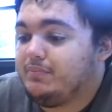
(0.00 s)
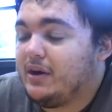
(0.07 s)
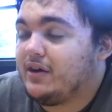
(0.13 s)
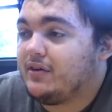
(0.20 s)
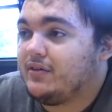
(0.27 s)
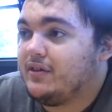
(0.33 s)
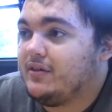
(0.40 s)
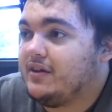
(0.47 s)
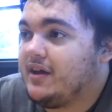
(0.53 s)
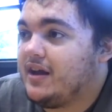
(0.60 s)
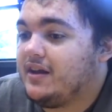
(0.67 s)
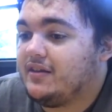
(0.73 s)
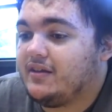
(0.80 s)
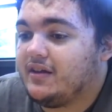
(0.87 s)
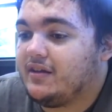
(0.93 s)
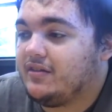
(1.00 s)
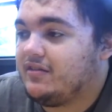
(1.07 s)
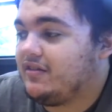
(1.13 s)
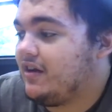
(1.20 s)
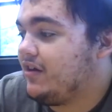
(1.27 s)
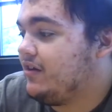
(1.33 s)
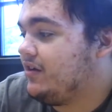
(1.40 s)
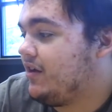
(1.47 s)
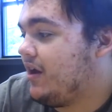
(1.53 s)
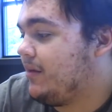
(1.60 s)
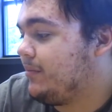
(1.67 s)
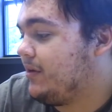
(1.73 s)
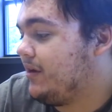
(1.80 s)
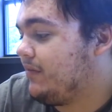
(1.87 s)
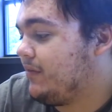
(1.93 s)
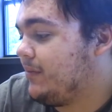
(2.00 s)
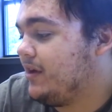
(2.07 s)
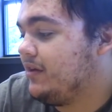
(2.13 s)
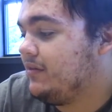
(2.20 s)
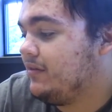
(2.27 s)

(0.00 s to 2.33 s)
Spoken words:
Better than anything Darian and Aubrey ever made.